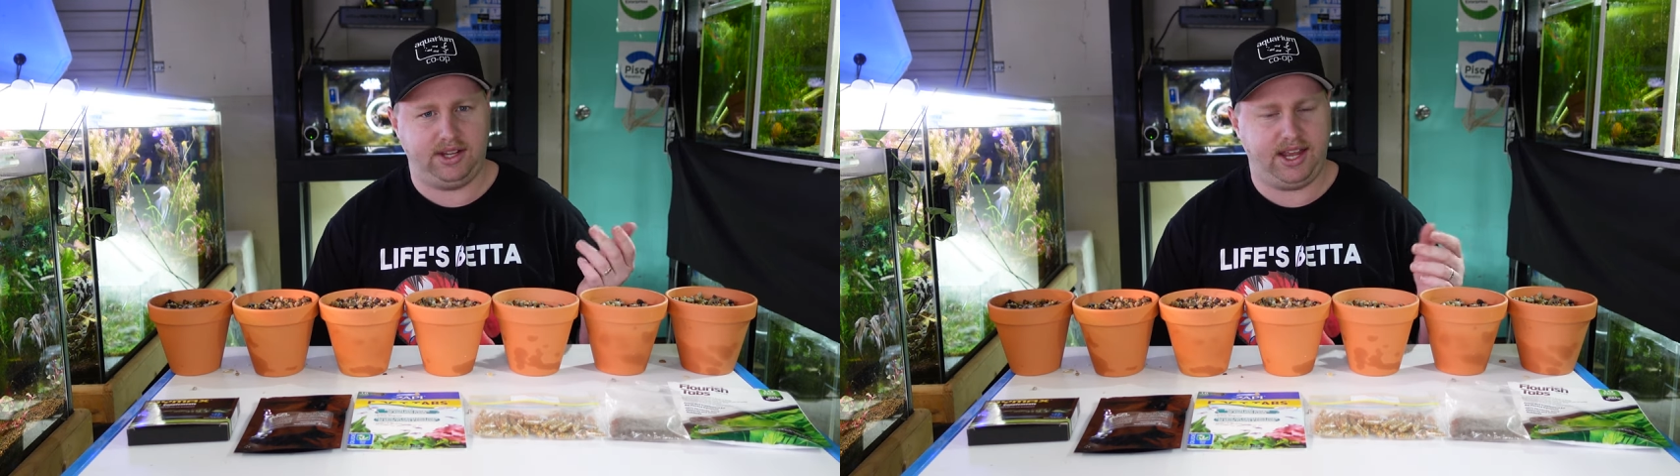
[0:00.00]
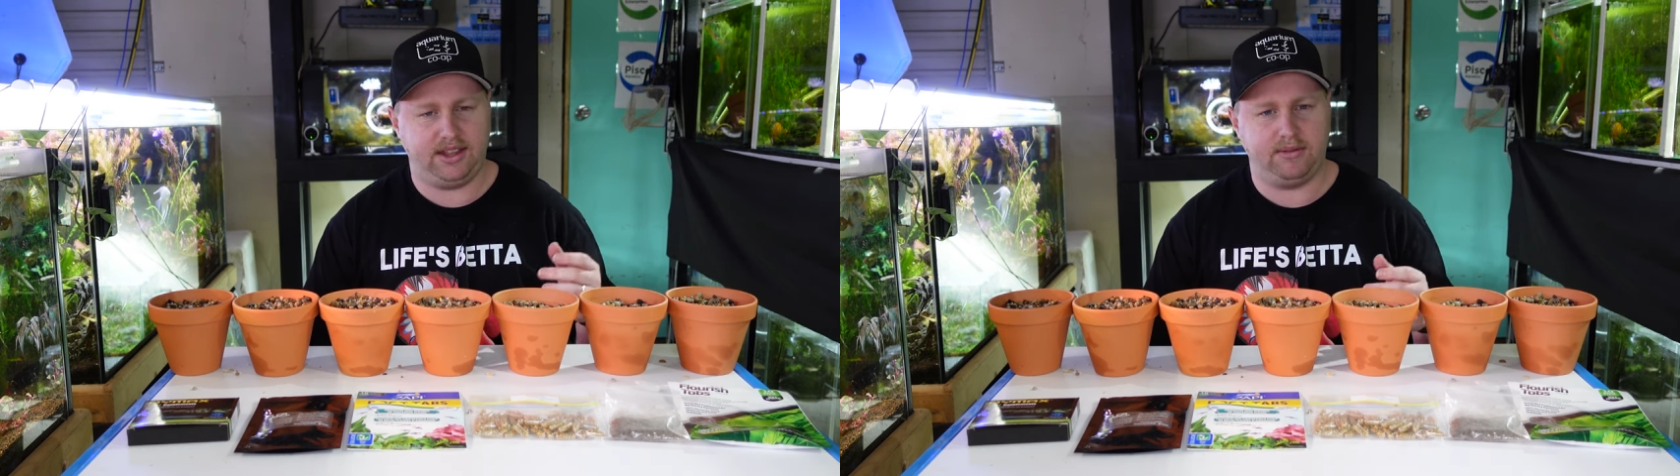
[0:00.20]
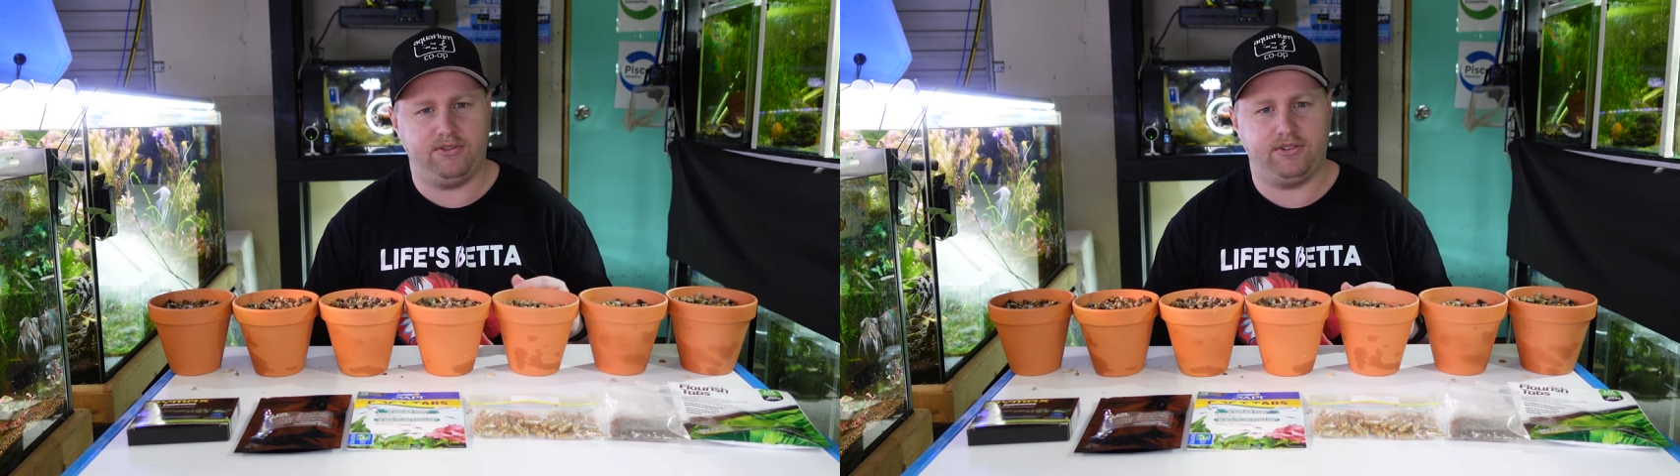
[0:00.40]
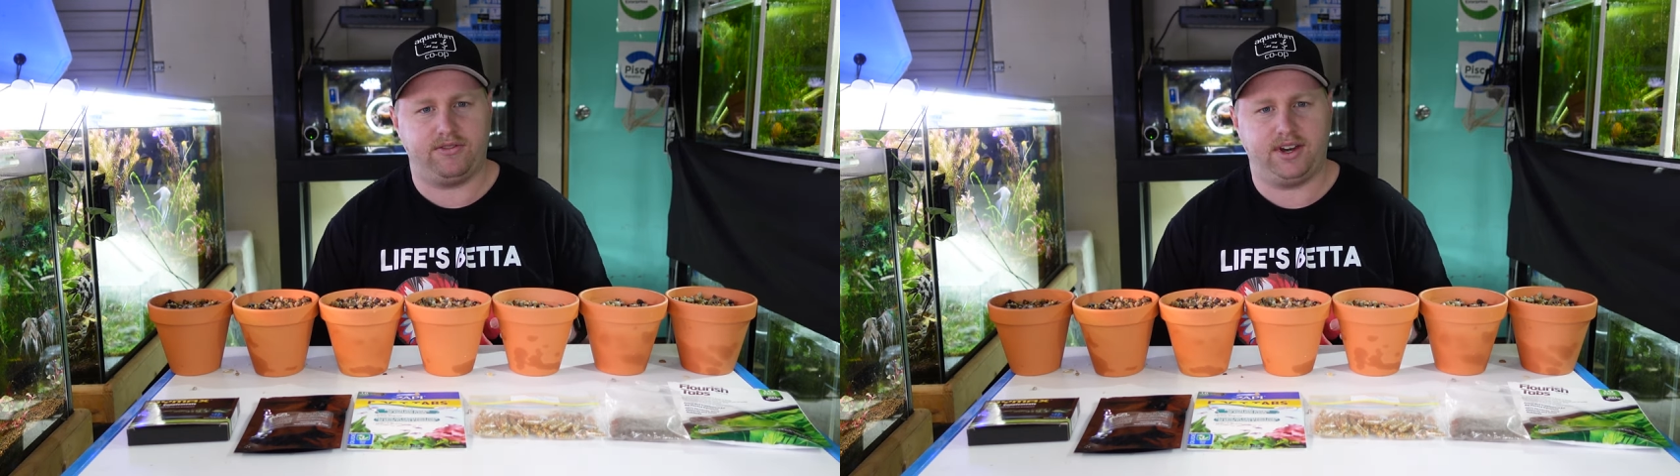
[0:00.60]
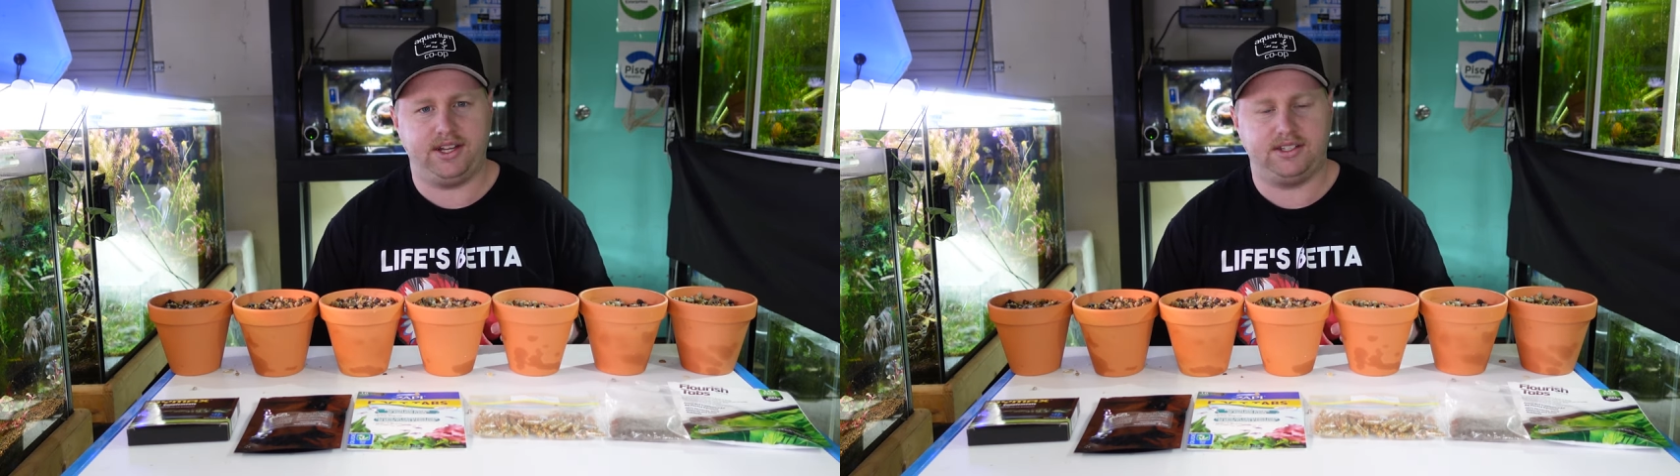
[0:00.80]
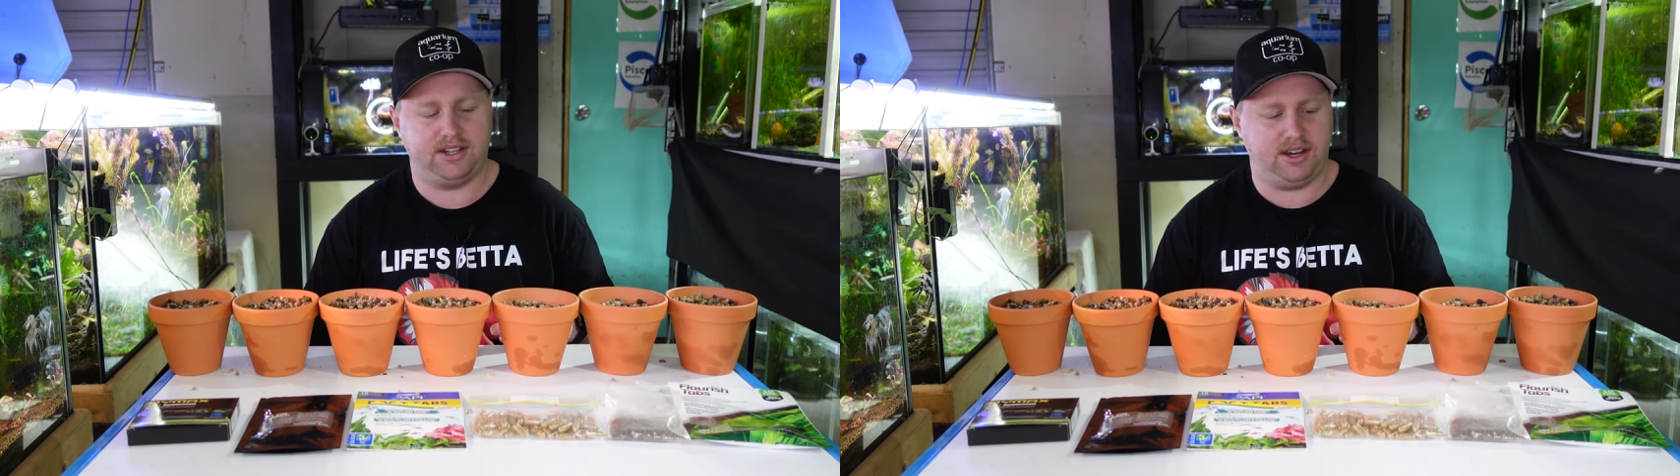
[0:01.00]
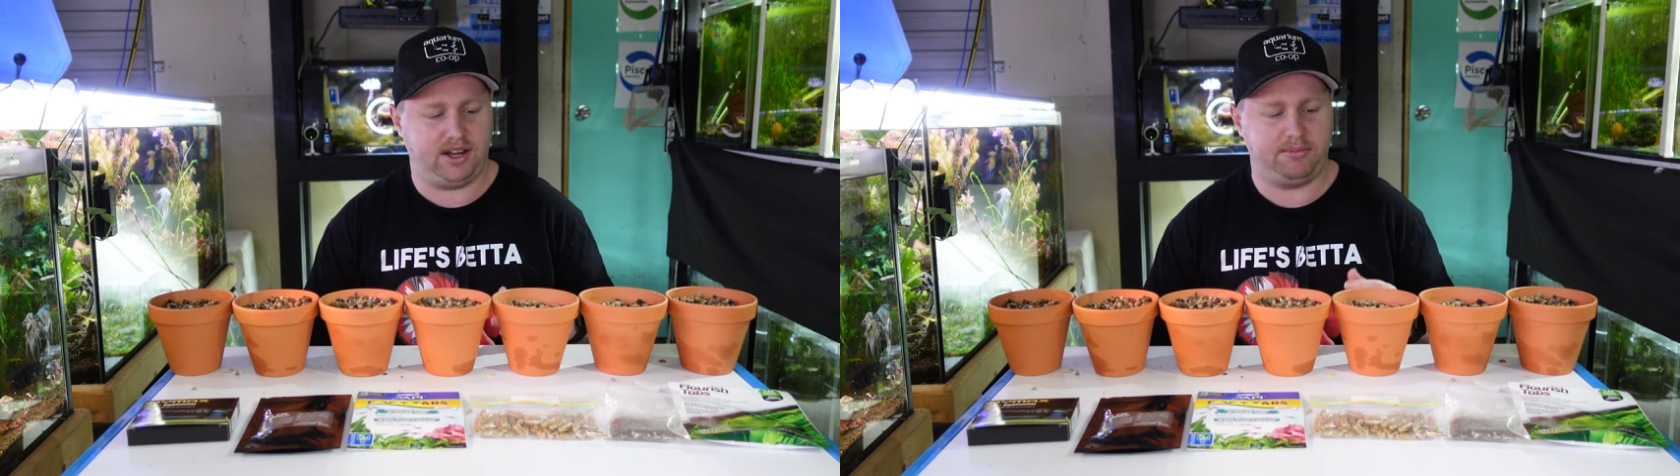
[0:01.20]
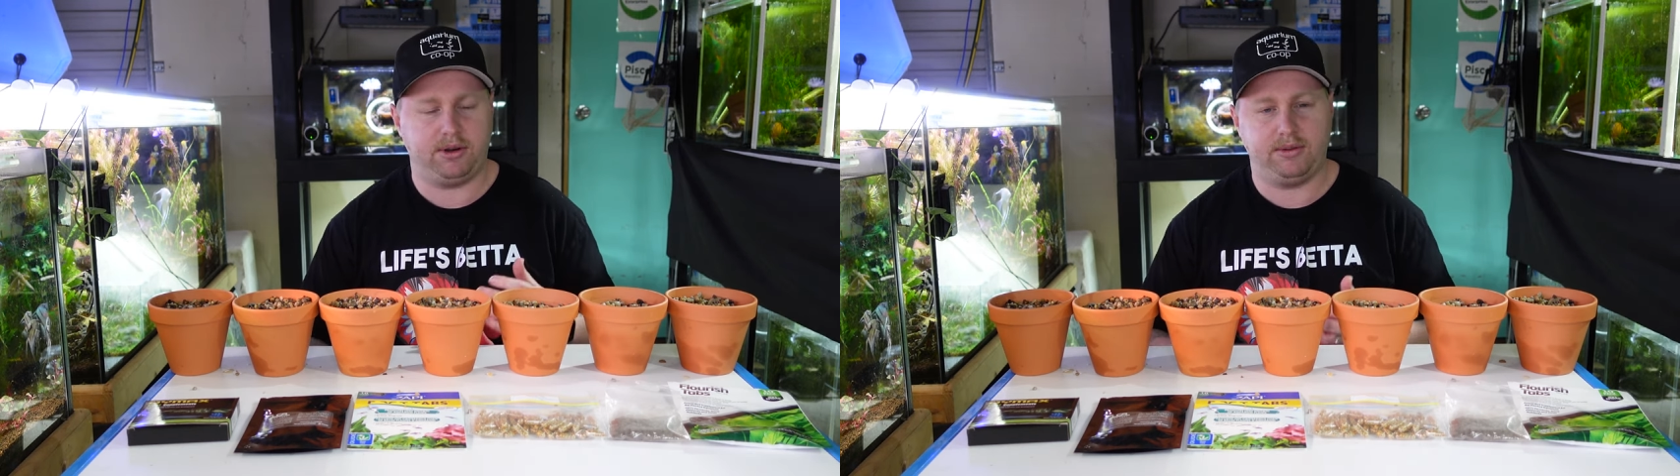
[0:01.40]
you get them for free,
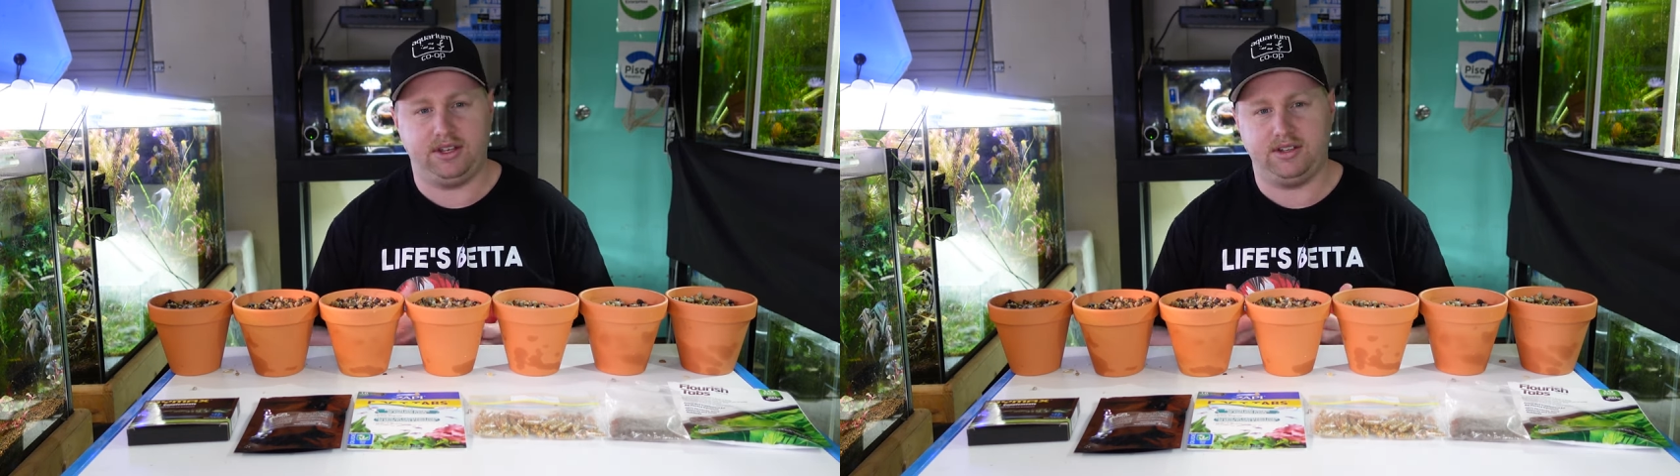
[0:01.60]
so I'd probably